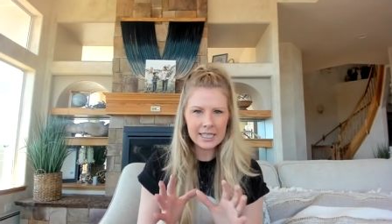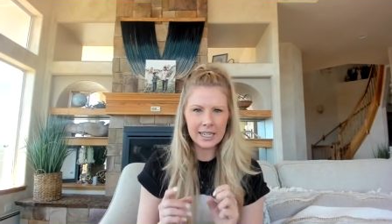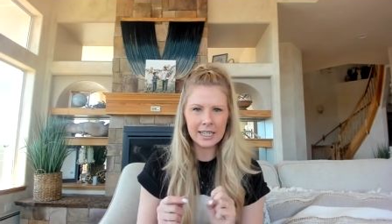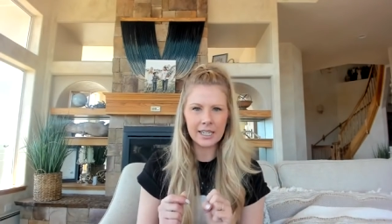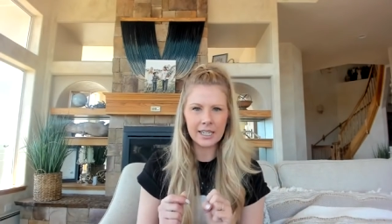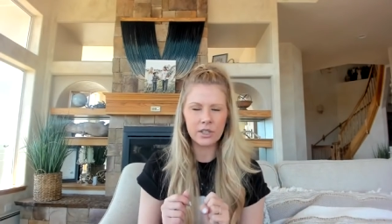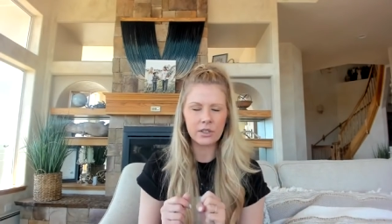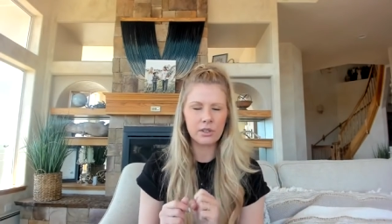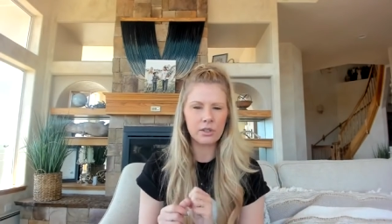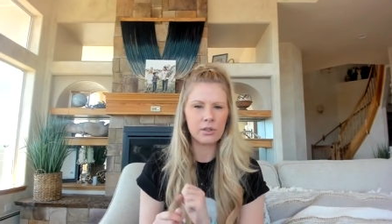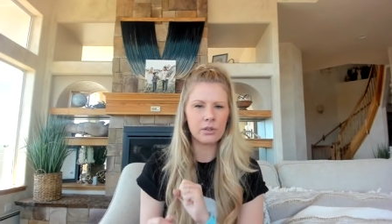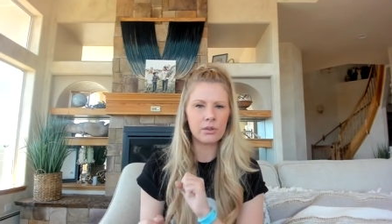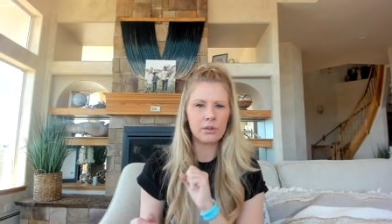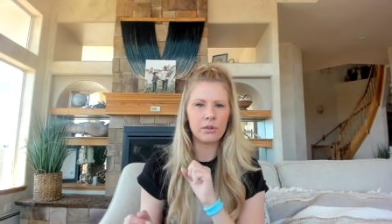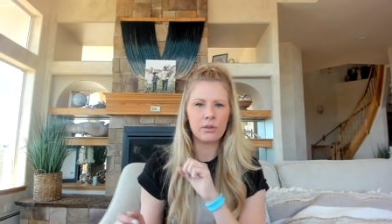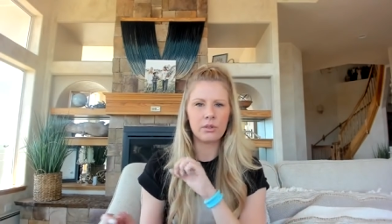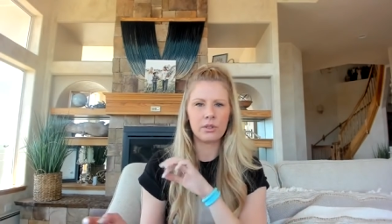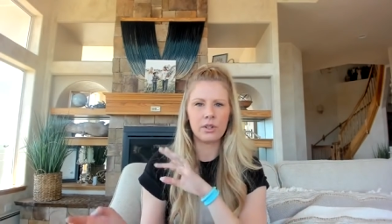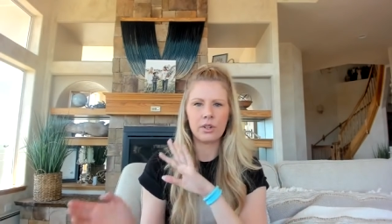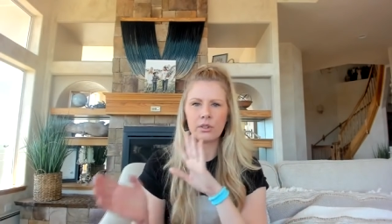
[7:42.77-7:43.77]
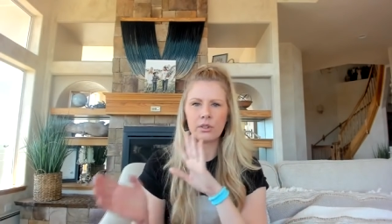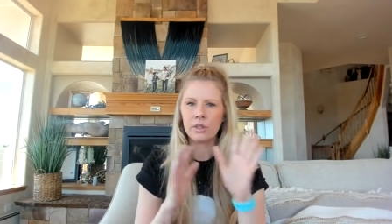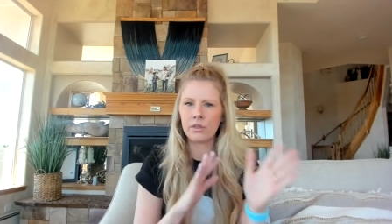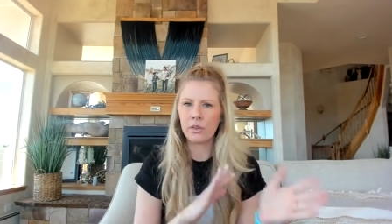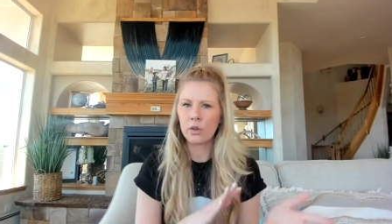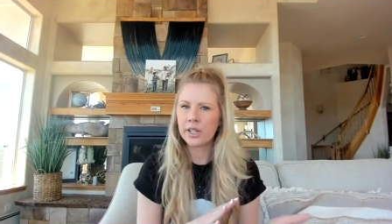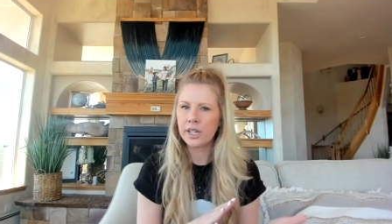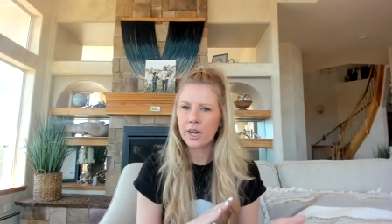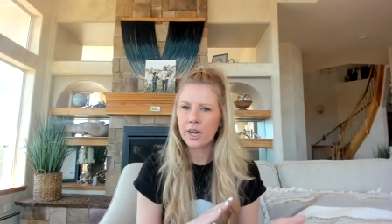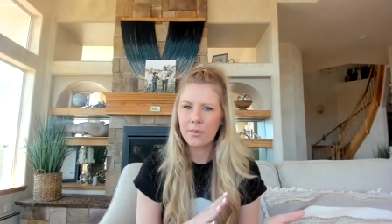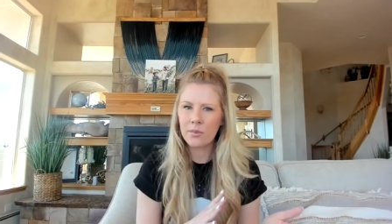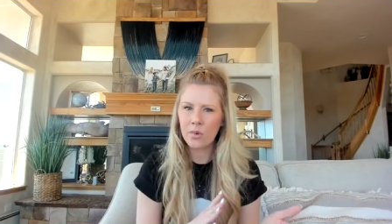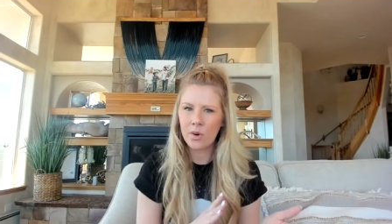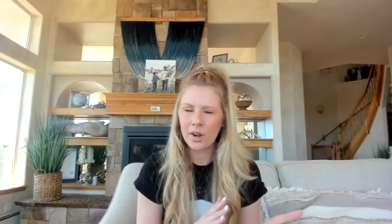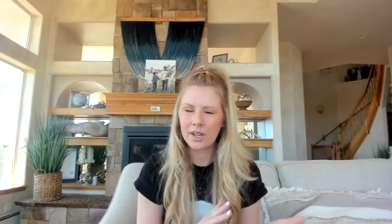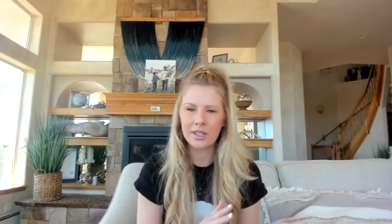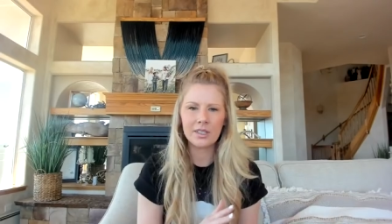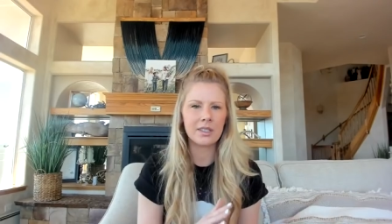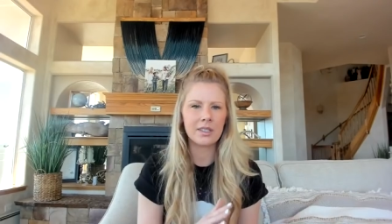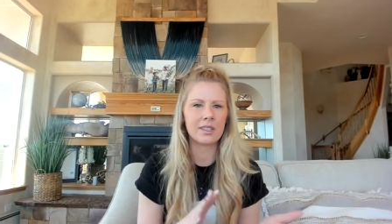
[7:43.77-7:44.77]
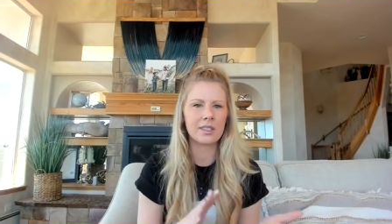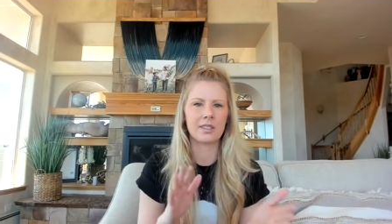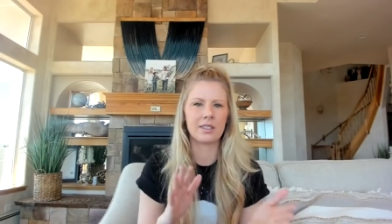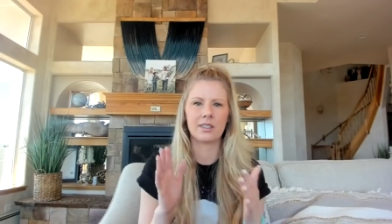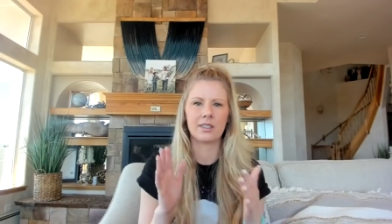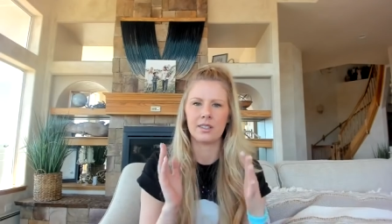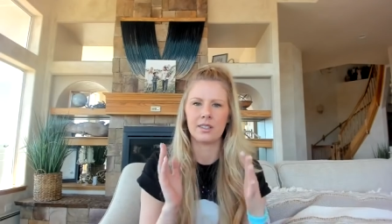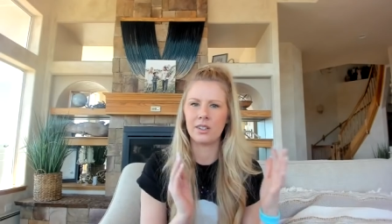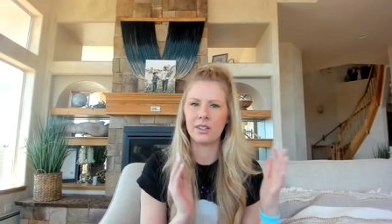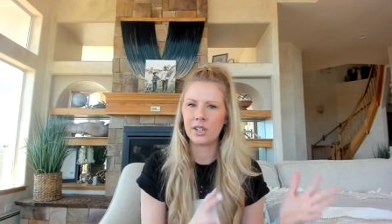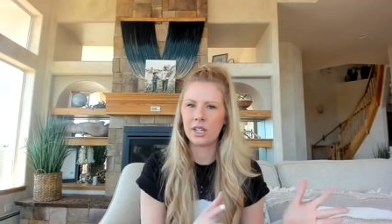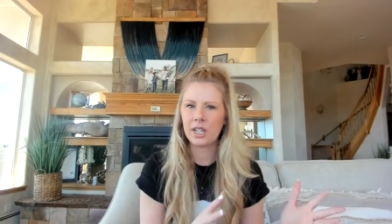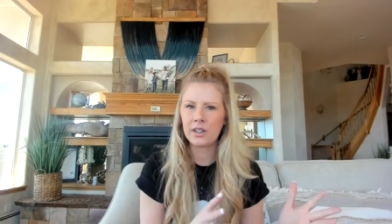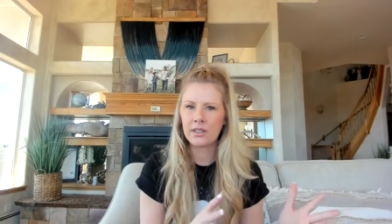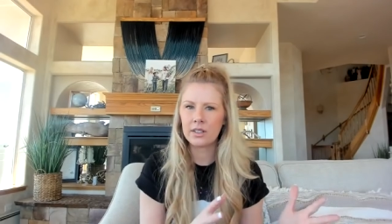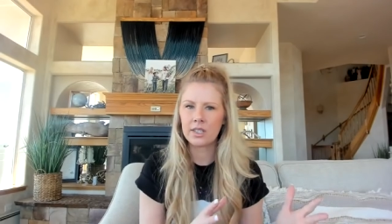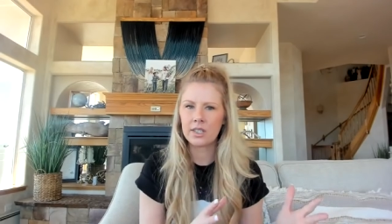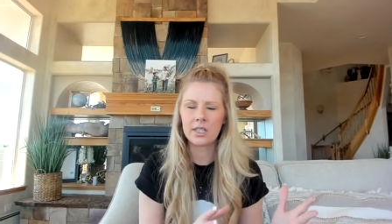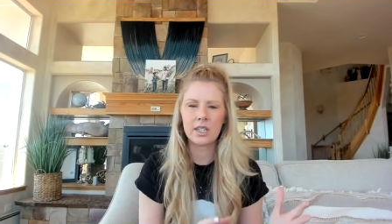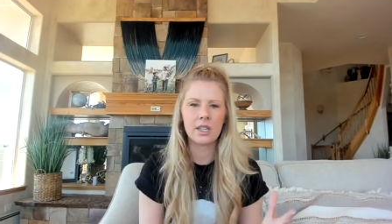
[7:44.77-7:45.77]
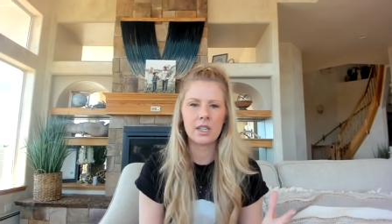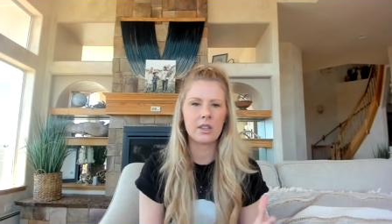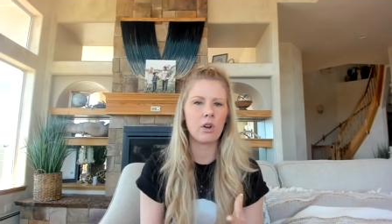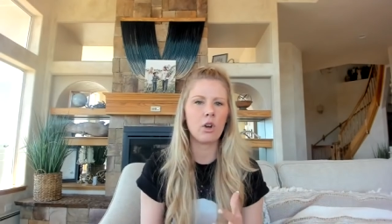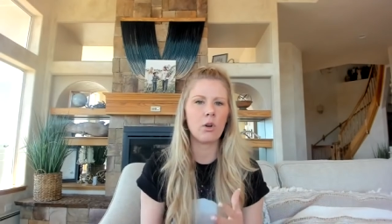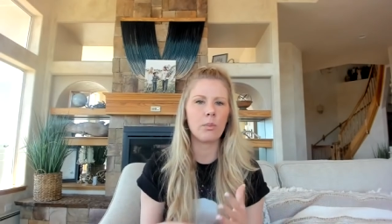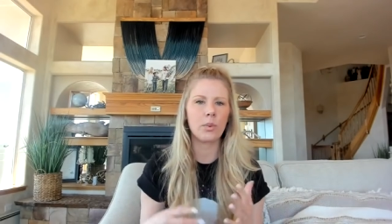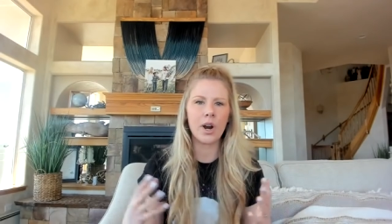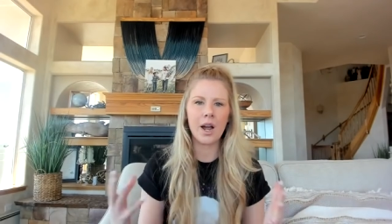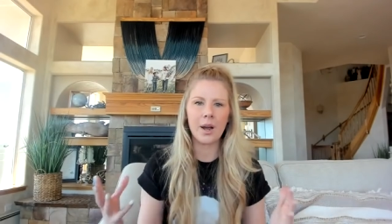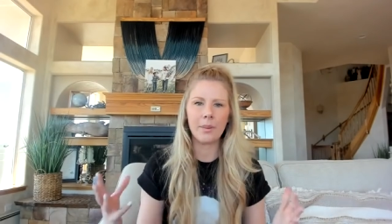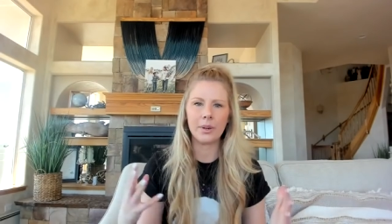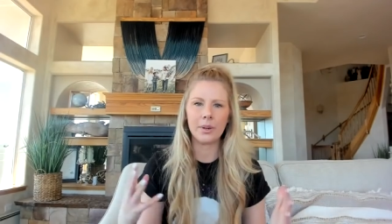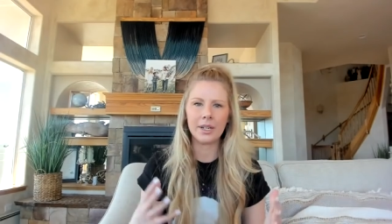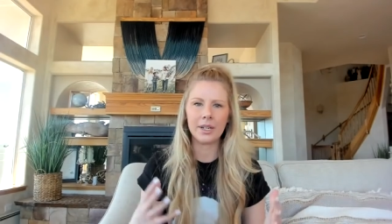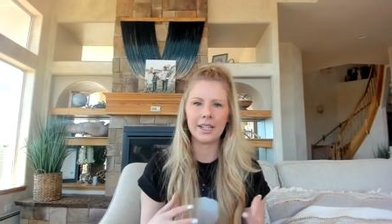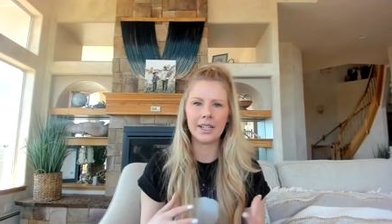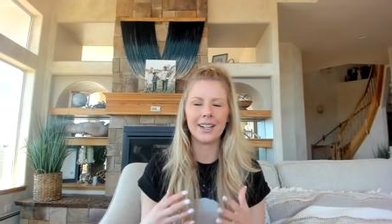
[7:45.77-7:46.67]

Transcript: Like you, you know, you've only come once. You didn't even see the whole property.